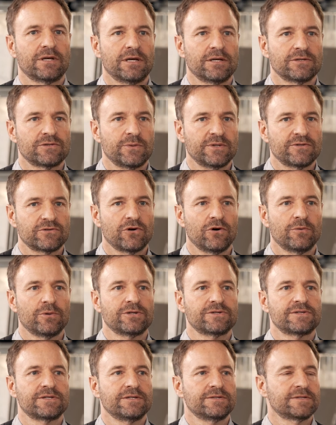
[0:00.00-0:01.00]
Uh, Swiss
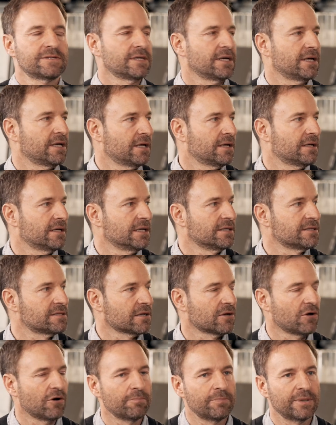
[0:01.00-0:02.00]
Commerce is uh, is
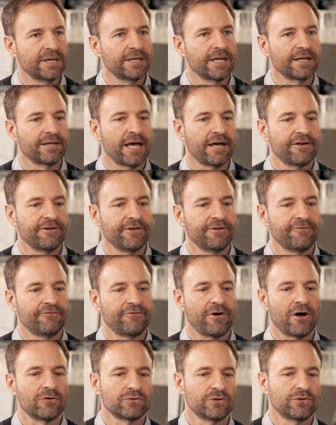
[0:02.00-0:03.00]
a company that I
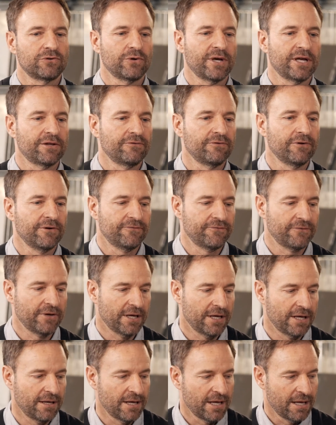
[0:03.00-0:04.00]
founded together with
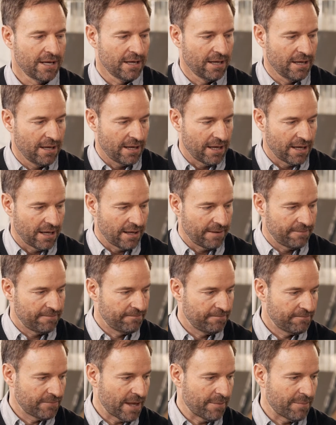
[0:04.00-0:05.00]
uh,
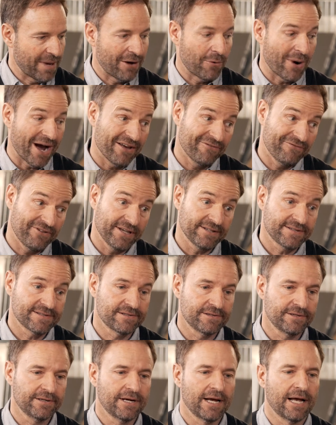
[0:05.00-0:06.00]
um, my wife
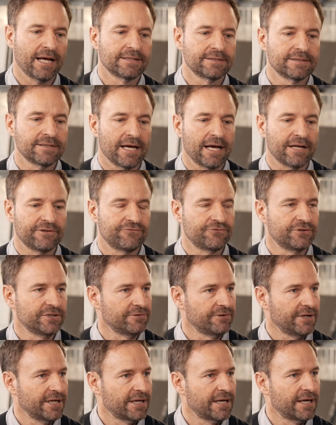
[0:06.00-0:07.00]
Esther and and
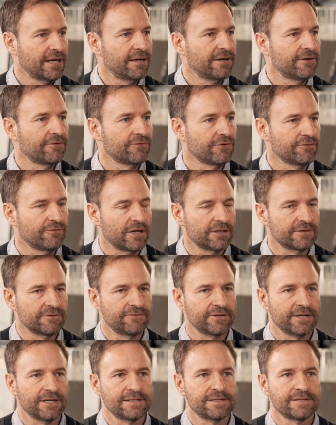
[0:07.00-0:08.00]
Friederike von
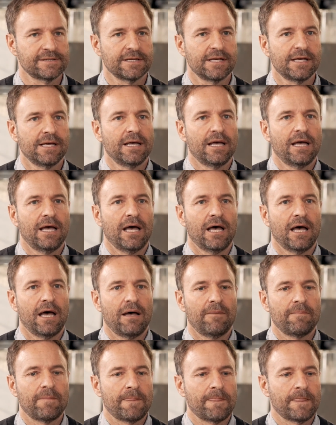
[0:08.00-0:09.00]
Waldenfels
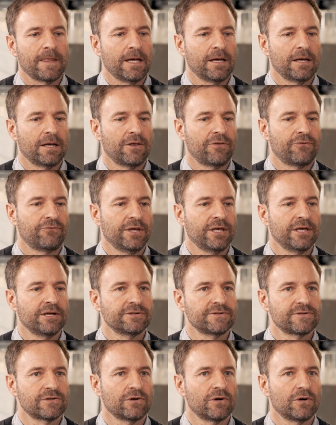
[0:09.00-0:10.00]
um, uh, three
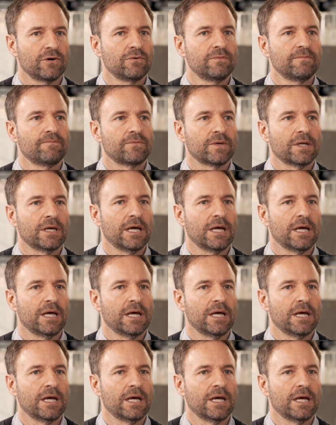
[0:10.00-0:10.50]
years ago.